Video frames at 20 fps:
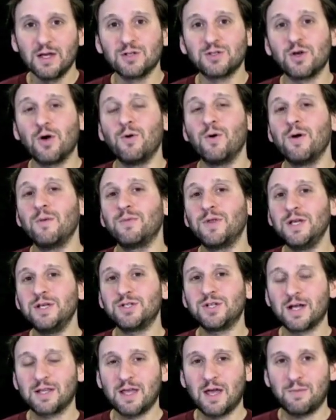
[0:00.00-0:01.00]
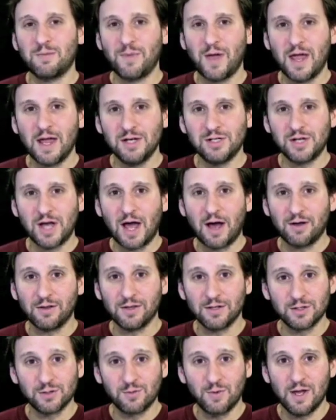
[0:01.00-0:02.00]
So please check that page
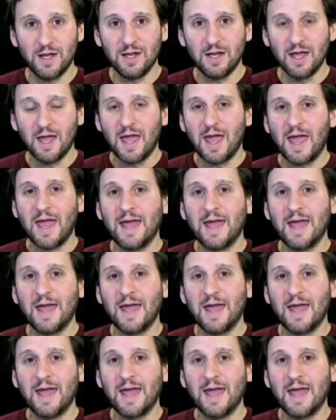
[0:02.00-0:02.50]
out this week